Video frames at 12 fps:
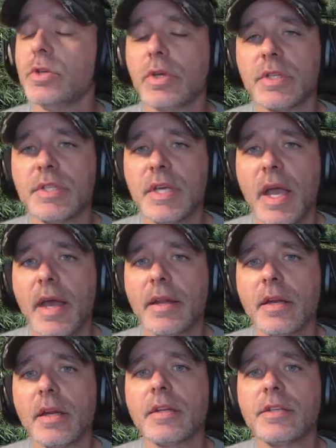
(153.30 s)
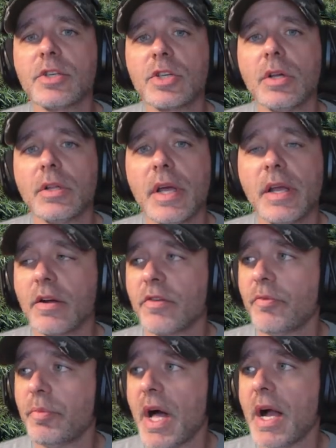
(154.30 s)
you can see I added an additional layer of
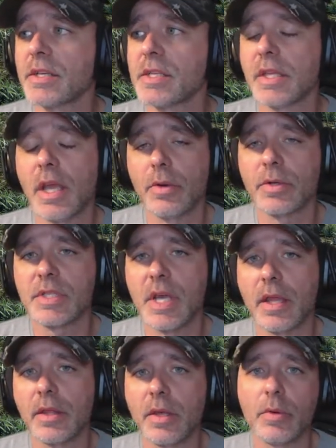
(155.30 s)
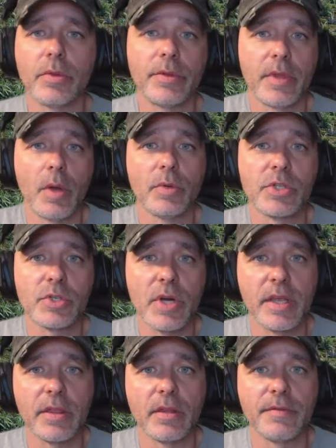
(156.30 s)
blocks on the outside that will
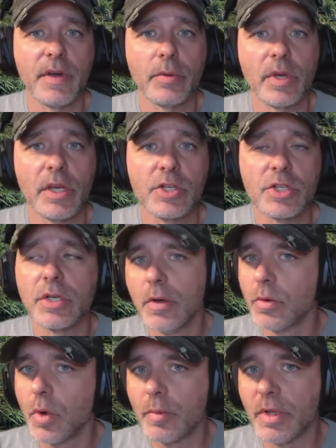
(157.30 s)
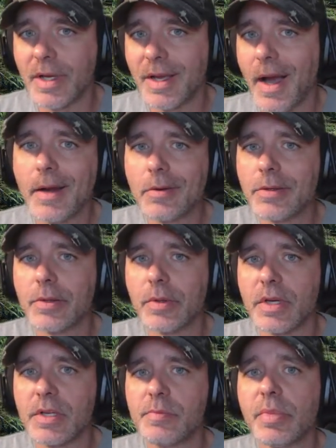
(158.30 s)
strengthen the foundation. Normally, I don't do
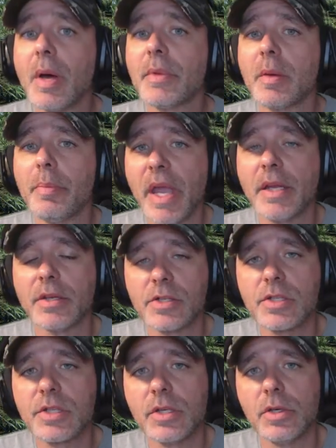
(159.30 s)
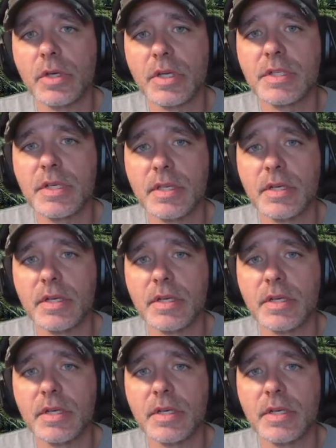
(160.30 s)
this, but I'm going to paint it just so that you can see the